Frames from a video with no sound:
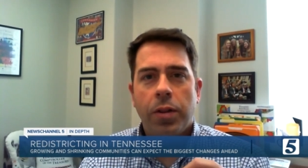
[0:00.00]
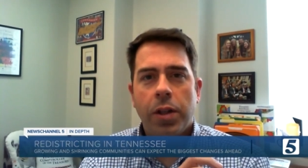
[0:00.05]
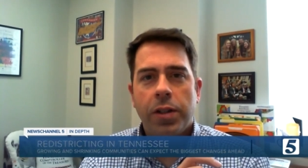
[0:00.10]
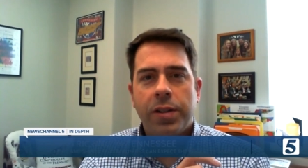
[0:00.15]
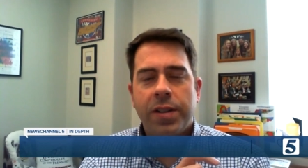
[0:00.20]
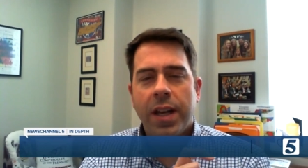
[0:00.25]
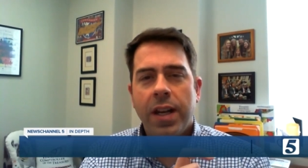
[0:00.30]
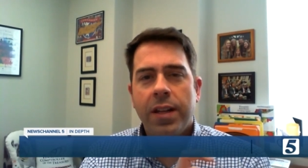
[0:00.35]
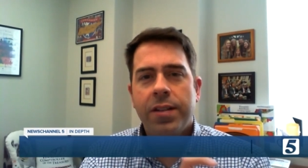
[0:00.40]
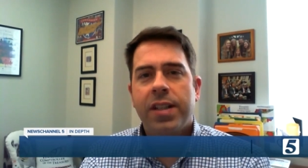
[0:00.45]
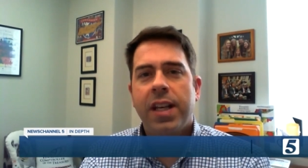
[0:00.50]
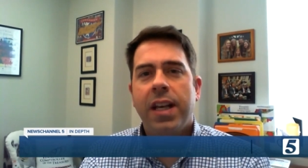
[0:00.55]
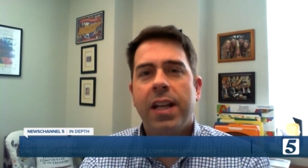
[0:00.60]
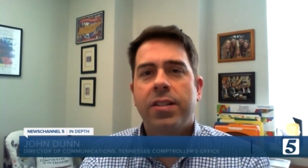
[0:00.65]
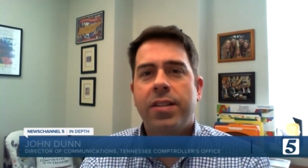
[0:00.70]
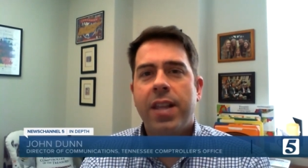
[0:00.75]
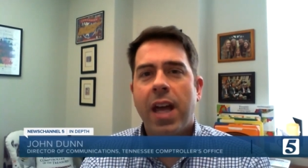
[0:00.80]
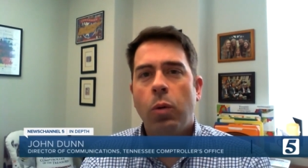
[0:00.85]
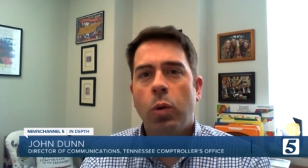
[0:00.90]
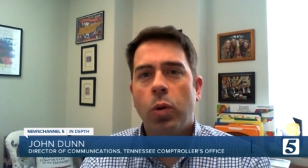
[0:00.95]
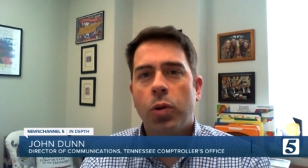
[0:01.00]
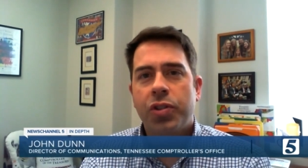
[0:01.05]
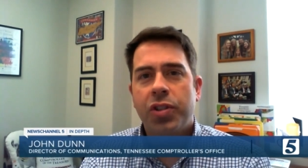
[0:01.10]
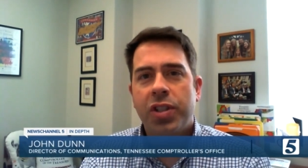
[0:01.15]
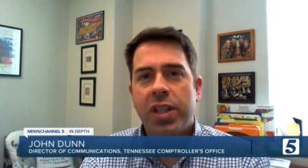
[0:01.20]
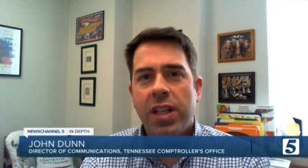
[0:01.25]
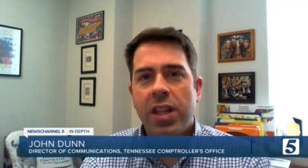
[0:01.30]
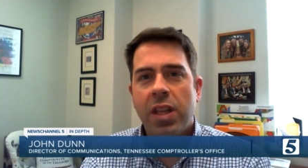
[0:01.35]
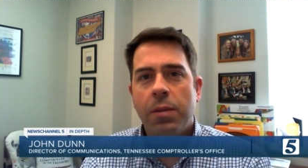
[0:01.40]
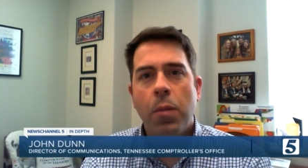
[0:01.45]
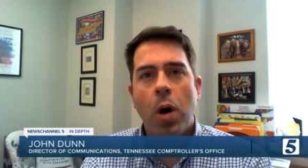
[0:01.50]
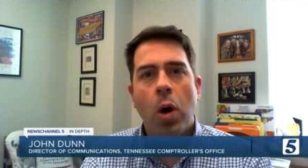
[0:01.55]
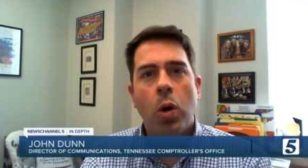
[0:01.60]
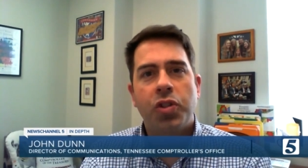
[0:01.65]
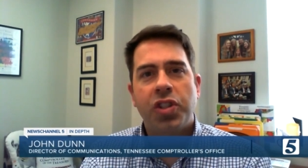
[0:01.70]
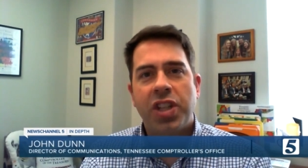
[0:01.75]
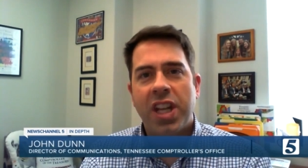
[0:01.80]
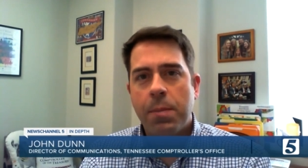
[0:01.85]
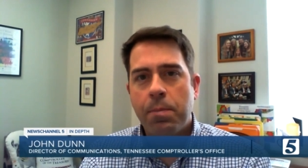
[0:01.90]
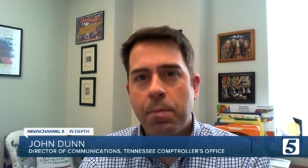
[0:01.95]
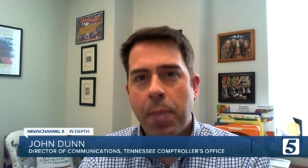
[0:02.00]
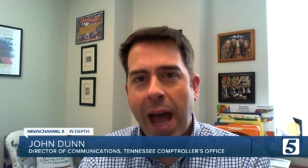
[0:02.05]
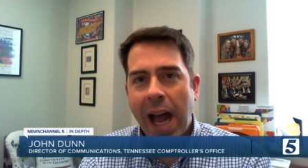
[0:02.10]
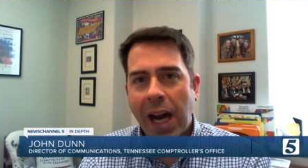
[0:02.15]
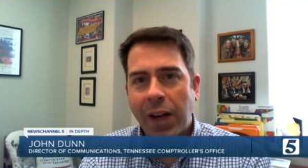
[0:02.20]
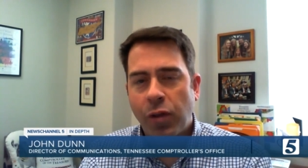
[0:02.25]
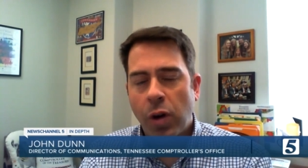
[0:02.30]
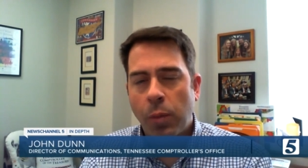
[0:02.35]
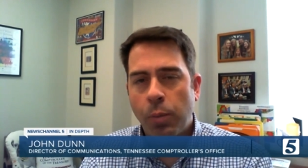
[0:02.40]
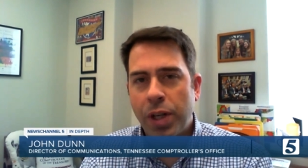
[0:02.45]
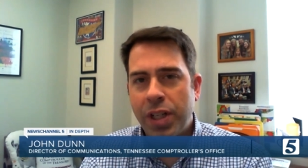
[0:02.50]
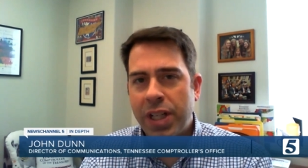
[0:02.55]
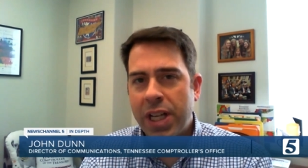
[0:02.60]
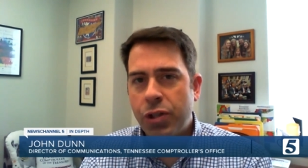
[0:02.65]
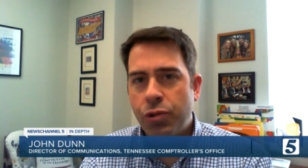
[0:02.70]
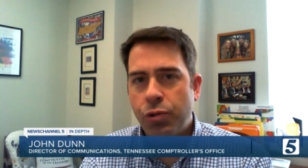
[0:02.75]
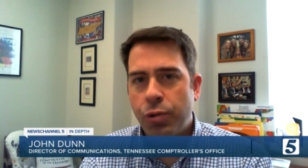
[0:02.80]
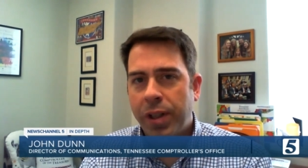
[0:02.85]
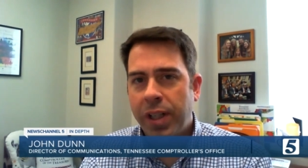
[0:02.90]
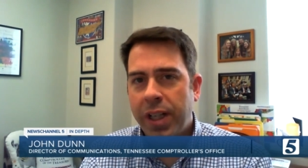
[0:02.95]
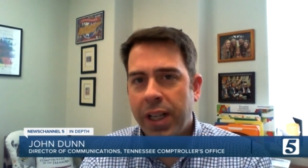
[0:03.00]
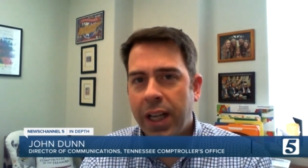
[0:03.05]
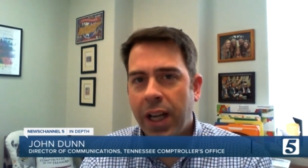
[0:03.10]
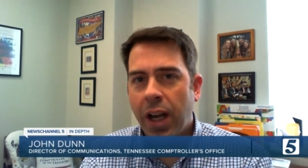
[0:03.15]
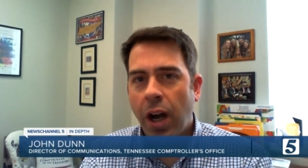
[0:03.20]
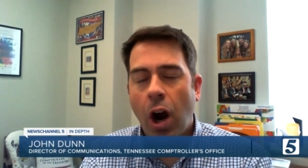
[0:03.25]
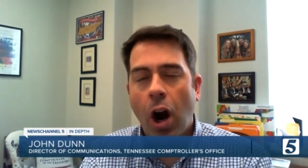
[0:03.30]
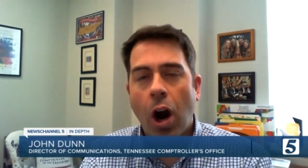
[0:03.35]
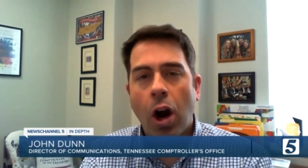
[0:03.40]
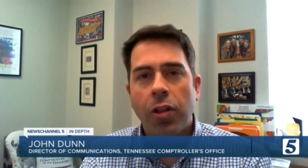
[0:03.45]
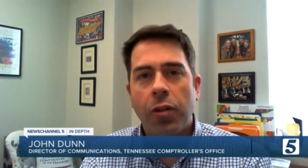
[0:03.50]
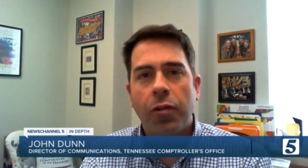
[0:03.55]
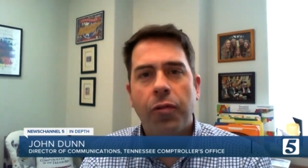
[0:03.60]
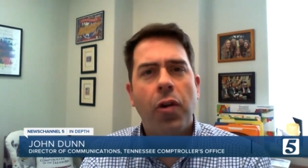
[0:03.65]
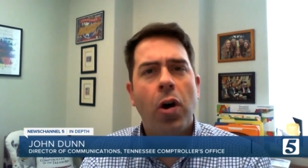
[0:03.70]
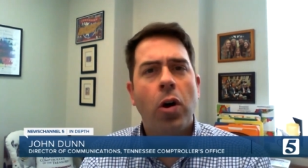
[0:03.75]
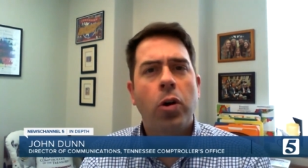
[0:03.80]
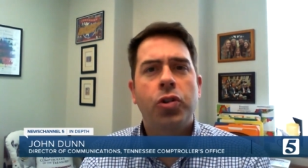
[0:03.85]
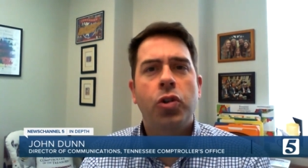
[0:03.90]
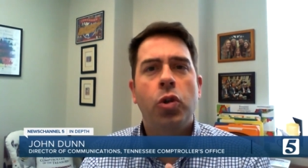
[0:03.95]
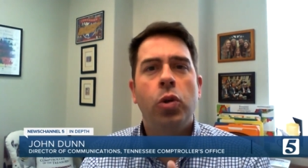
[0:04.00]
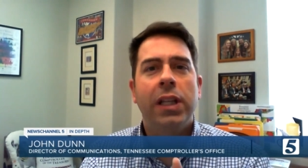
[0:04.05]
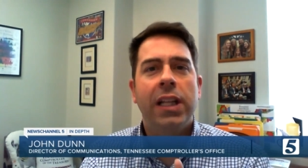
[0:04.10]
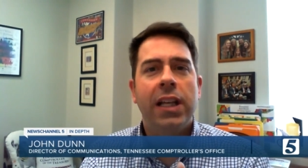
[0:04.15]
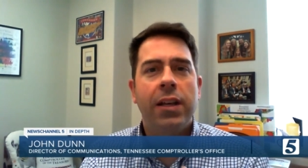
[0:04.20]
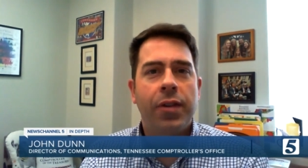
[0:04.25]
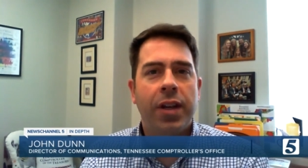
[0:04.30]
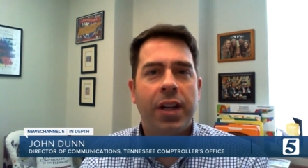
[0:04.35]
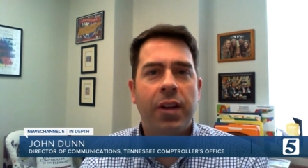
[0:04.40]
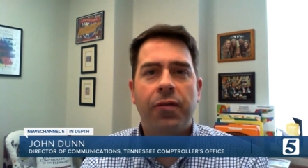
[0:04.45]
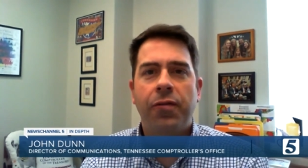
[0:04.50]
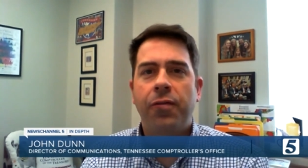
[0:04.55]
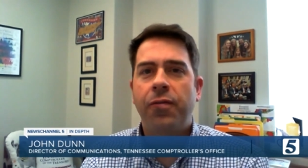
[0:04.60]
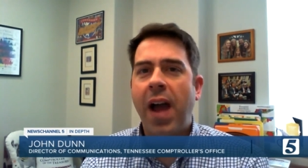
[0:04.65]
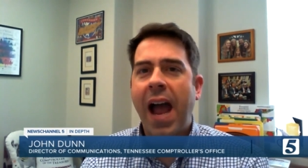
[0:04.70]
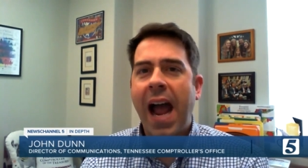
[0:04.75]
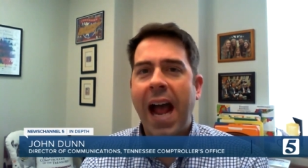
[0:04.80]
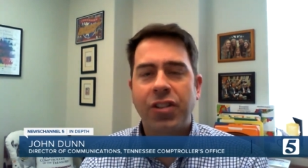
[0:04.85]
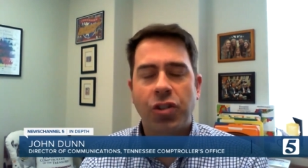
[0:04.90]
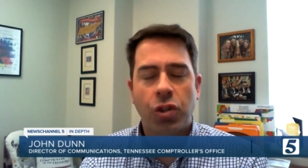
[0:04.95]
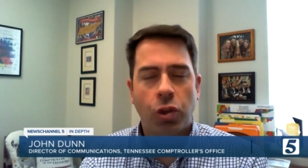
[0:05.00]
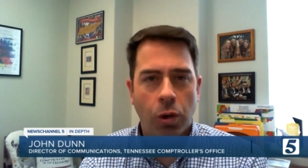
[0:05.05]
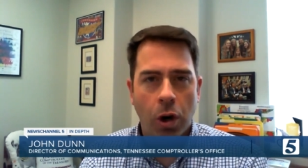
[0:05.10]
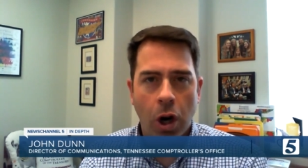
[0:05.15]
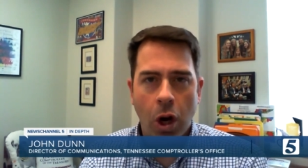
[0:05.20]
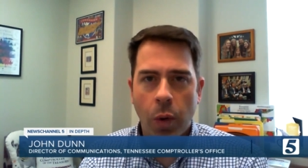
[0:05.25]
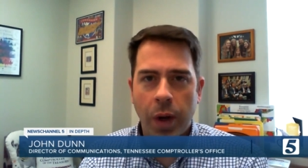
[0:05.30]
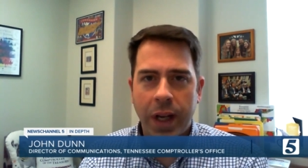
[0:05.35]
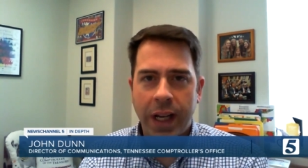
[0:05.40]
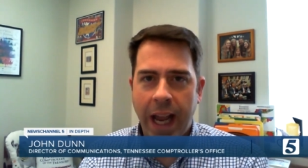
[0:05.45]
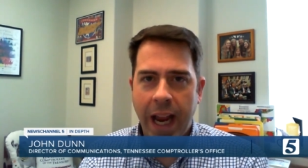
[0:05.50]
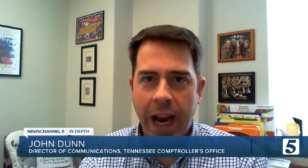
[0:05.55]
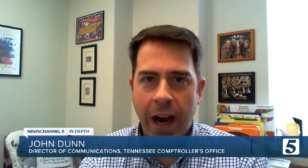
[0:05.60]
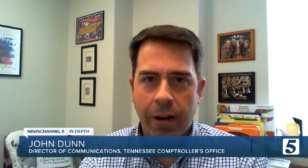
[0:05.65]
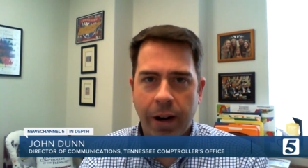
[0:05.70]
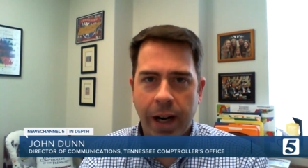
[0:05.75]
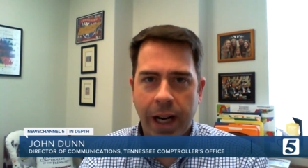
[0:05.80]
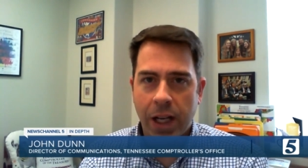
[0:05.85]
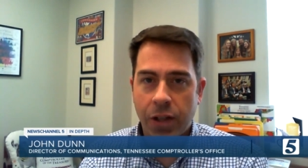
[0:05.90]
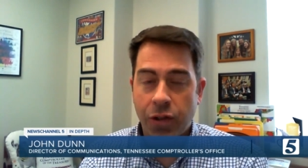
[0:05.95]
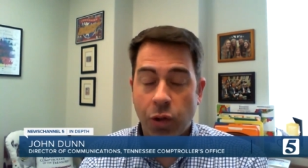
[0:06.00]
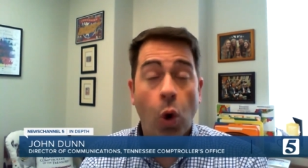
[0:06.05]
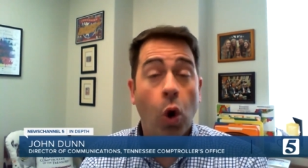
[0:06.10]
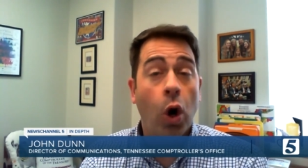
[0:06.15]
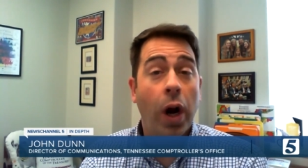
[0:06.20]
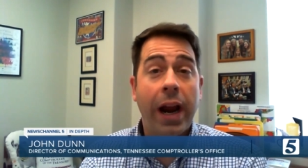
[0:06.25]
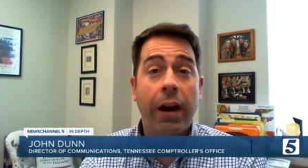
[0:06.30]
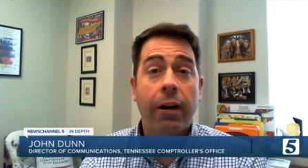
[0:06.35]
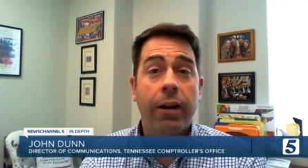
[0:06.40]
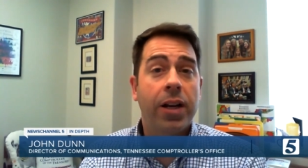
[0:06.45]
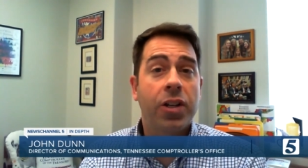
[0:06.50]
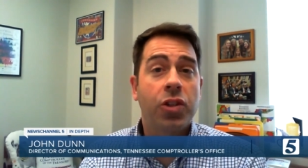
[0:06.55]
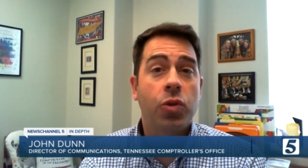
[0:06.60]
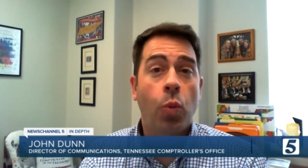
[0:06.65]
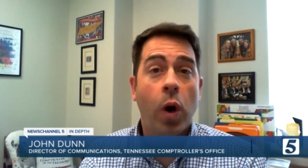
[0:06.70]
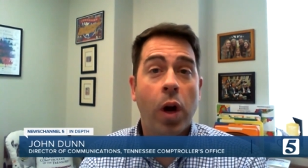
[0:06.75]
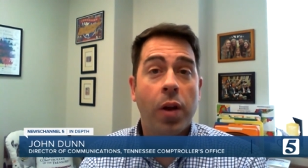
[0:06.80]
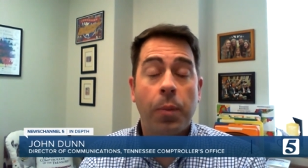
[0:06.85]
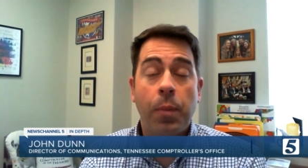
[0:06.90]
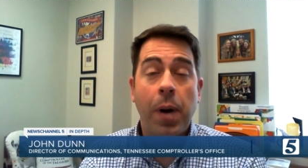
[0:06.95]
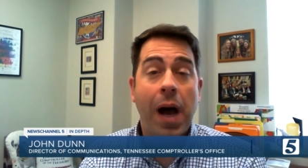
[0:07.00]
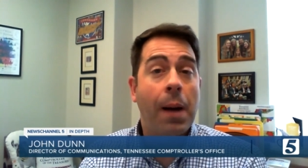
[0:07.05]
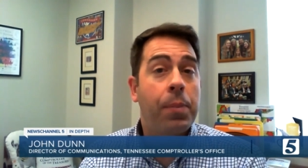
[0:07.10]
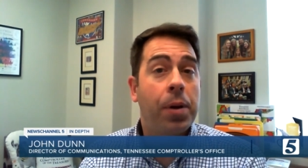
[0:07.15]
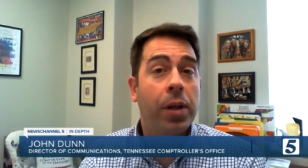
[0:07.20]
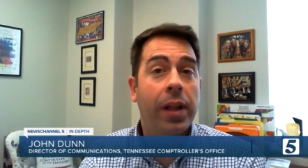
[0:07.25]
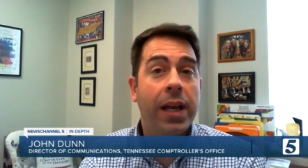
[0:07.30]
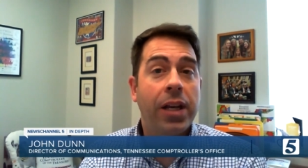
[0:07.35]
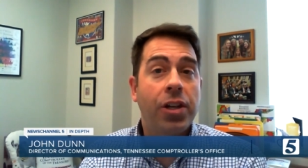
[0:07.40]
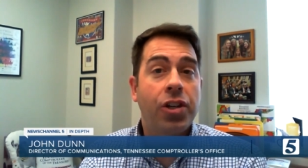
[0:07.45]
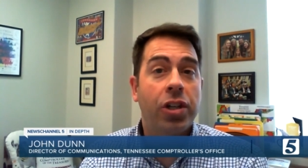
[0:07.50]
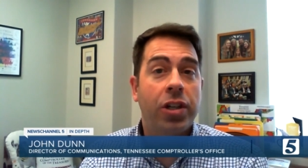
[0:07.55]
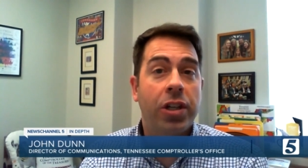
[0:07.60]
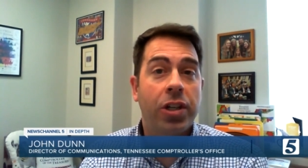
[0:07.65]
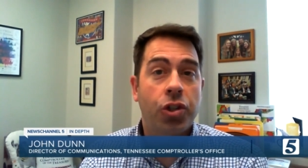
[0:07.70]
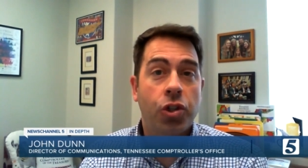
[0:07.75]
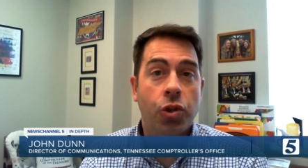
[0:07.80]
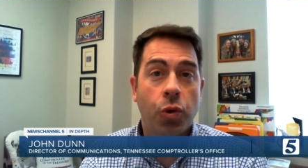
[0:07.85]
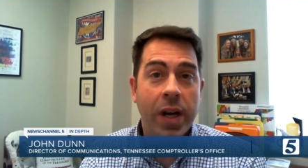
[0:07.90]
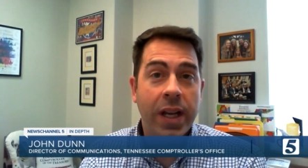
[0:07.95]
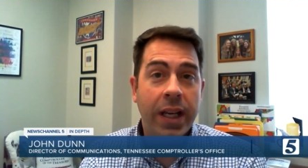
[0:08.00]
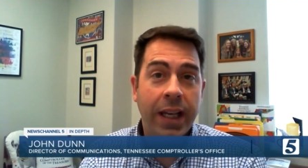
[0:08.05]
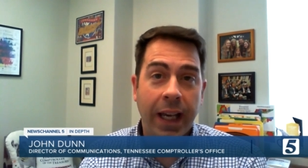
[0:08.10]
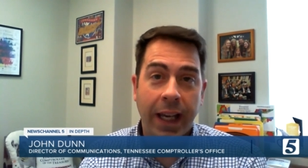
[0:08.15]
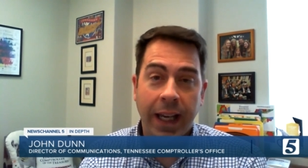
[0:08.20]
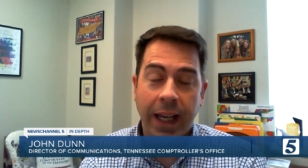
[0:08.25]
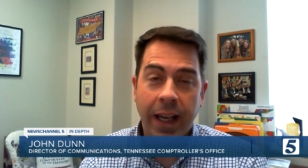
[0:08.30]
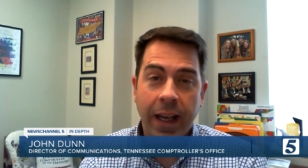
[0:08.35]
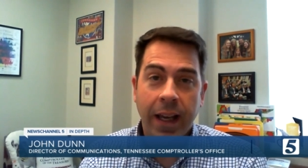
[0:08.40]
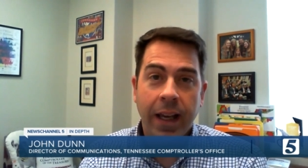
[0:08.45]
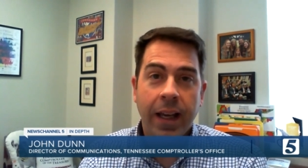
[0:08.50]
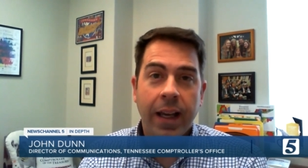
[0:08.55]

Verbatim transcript: The Tennesseans that will see the most impact from redistricting are the folks who live in fast growing areas or areas where the population is shrinking.